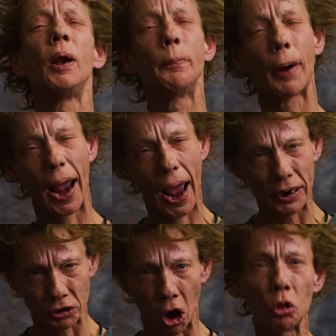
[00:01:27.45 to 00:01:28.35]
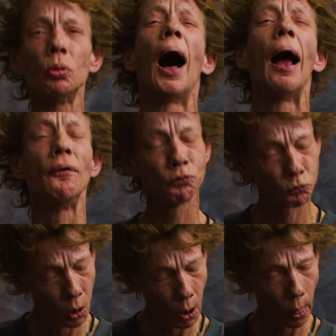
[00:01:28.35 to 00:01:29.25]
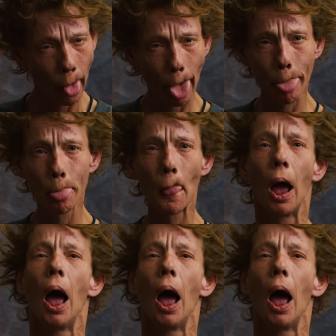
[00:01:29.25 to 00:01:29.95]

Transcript: in my adult life. I'm sorry.